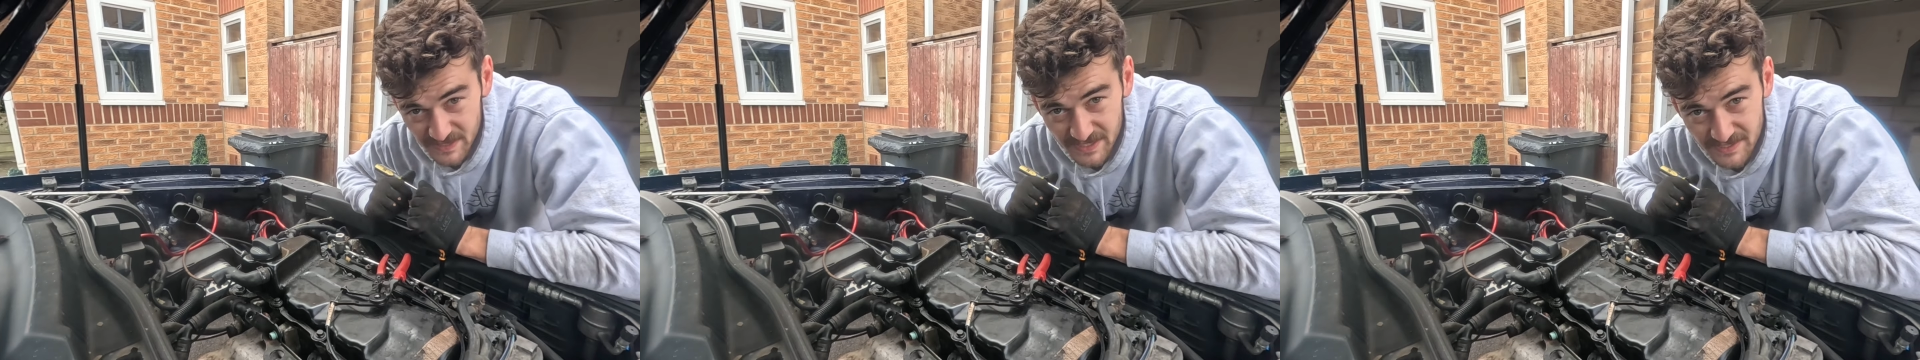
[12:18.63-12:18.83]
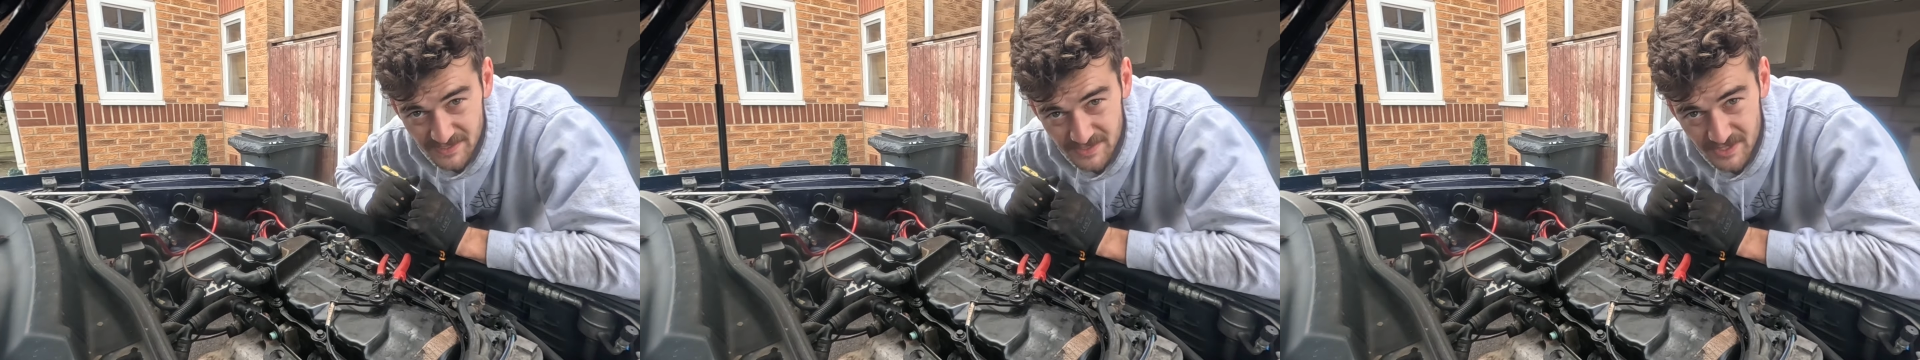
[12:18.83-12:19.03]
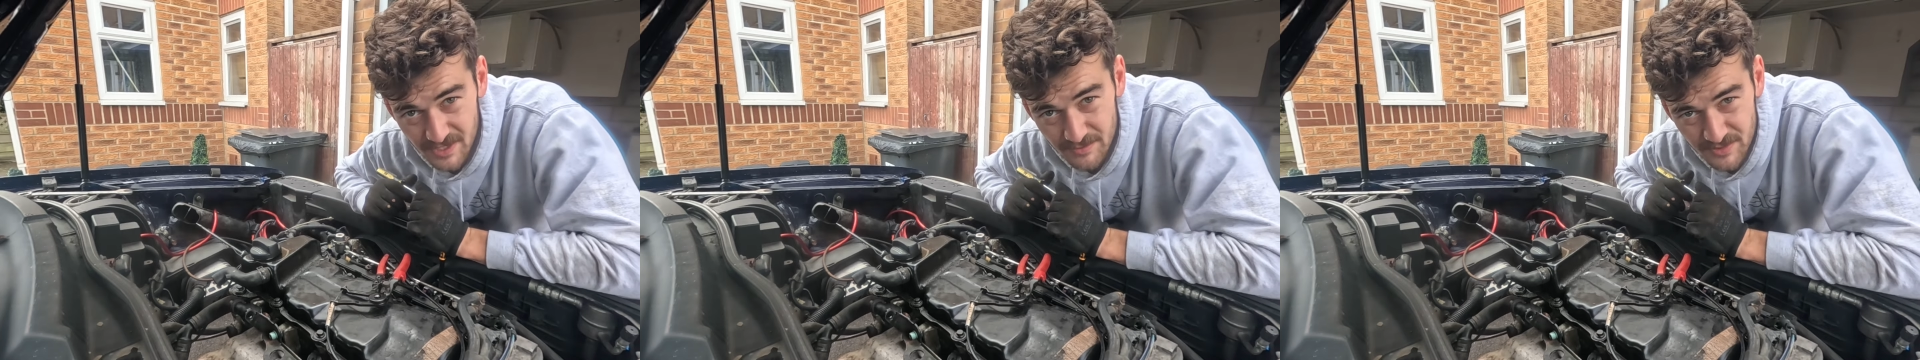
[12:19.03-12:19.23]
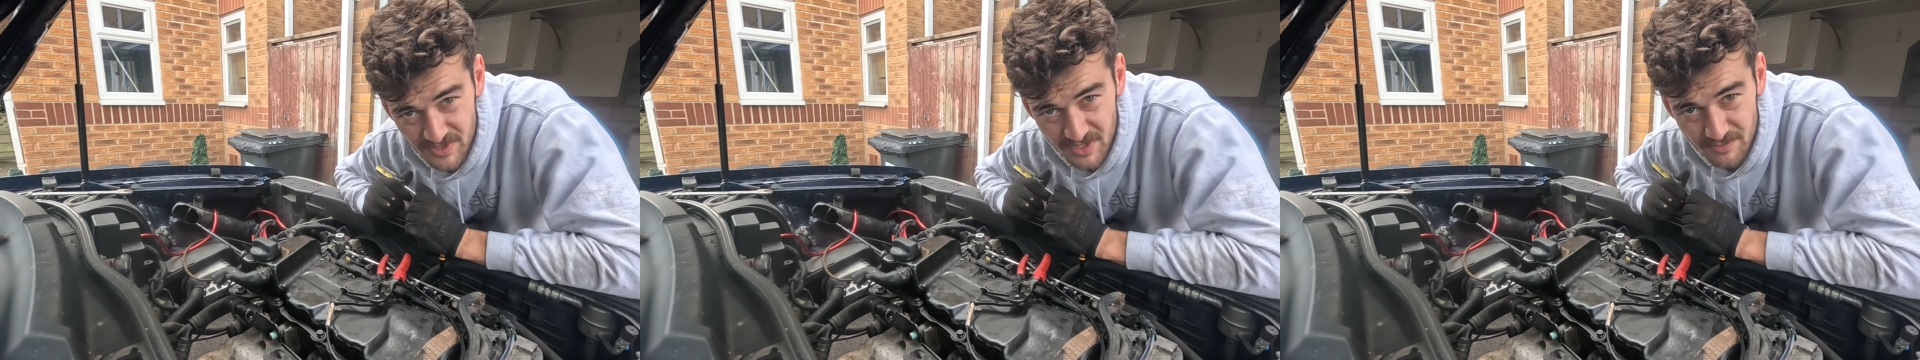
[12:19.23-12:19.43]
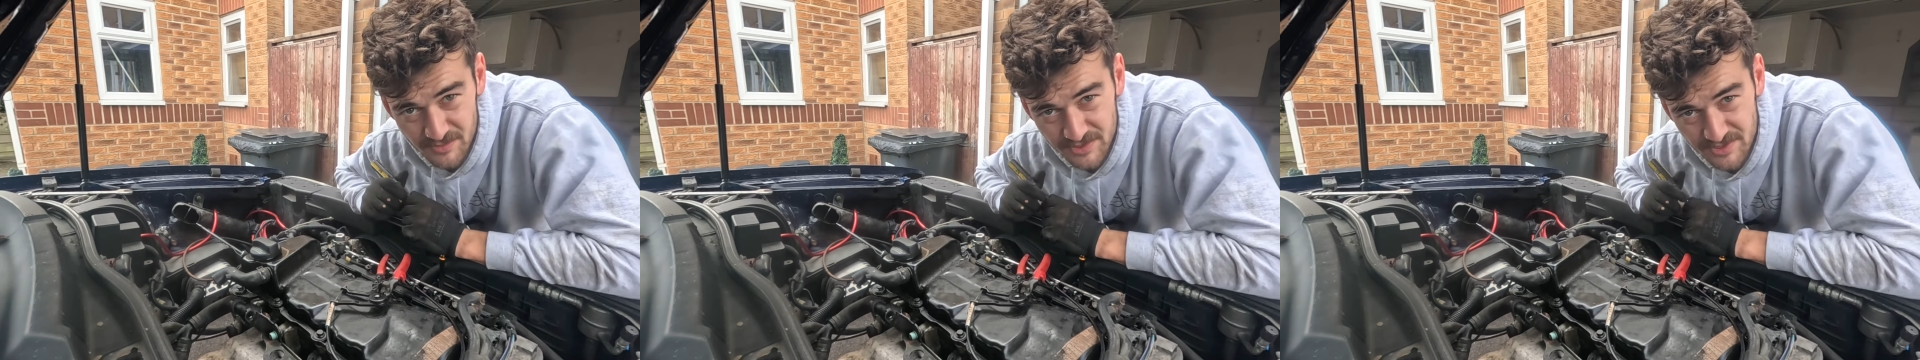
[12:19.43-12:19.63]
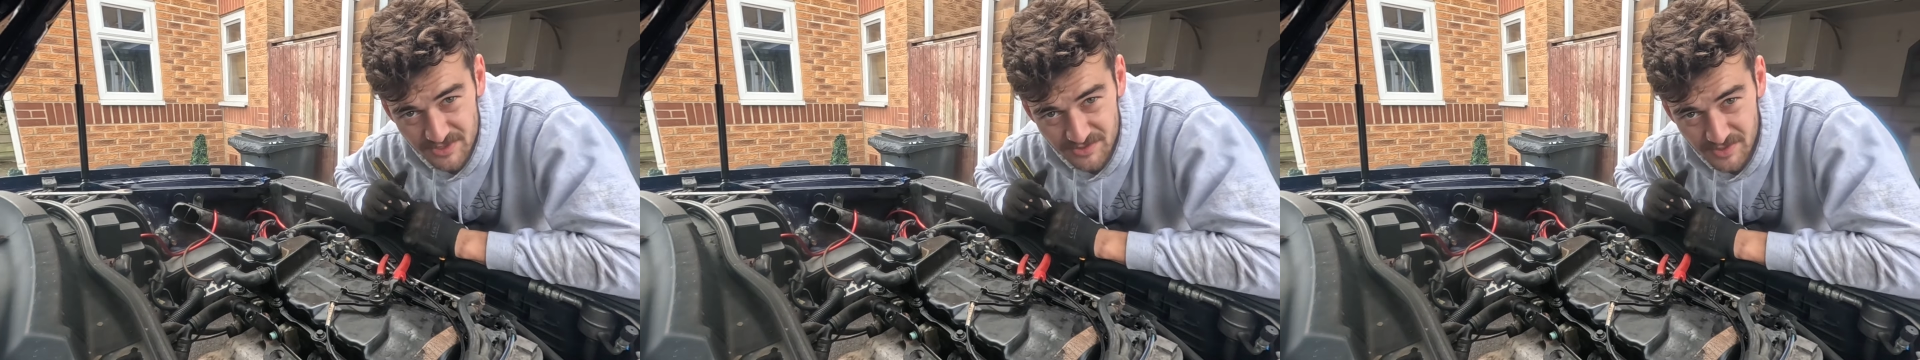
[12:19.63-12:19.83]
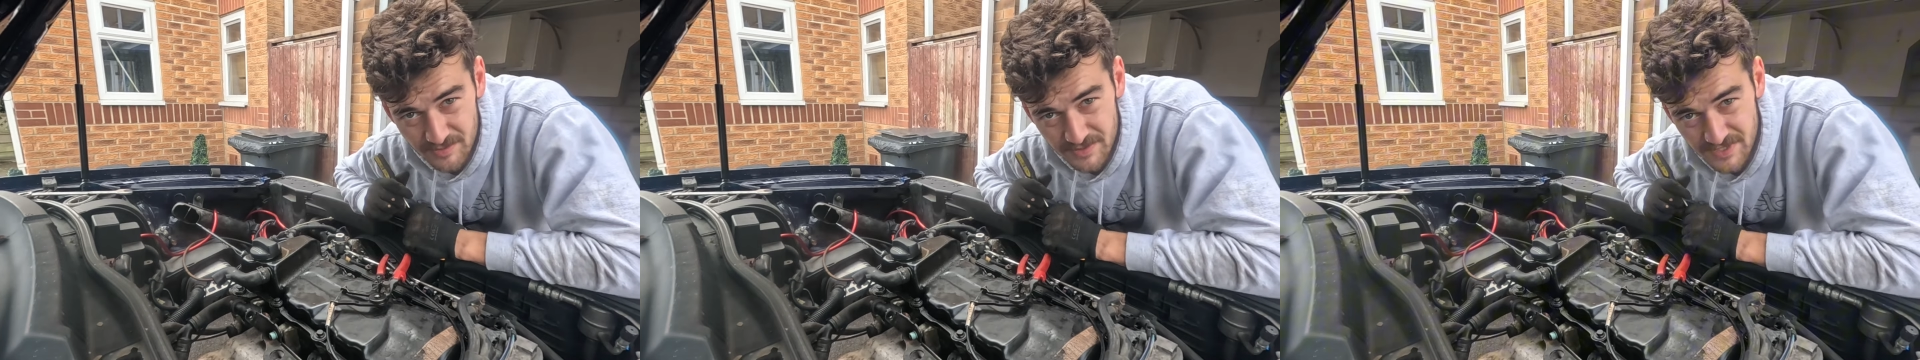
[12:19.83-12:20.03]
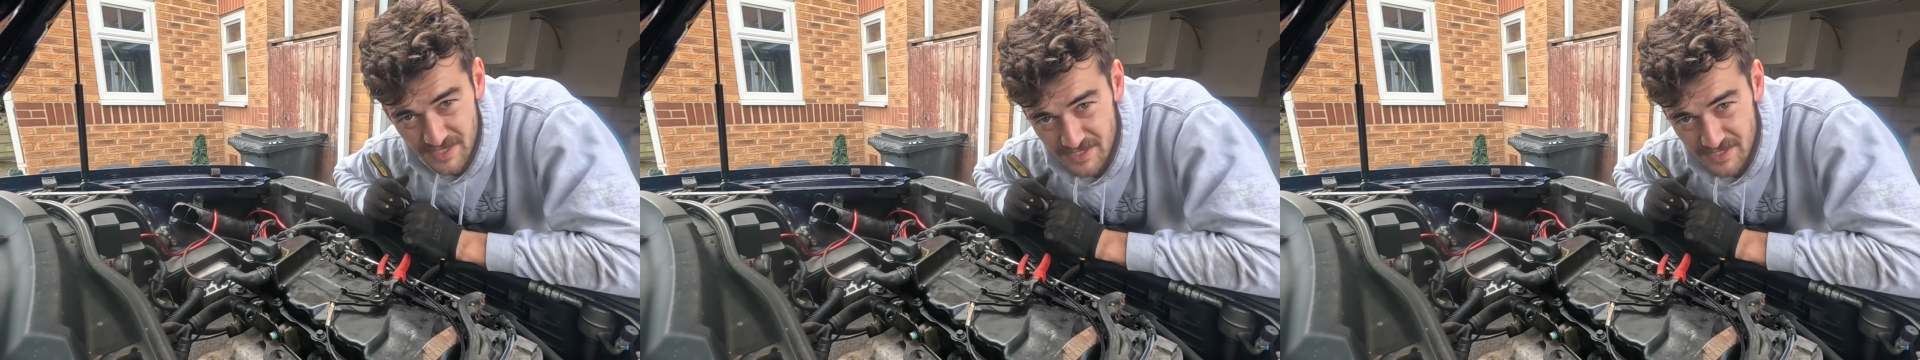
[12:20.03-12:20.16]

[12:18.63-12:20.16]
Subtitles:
guess the time has come to just strip this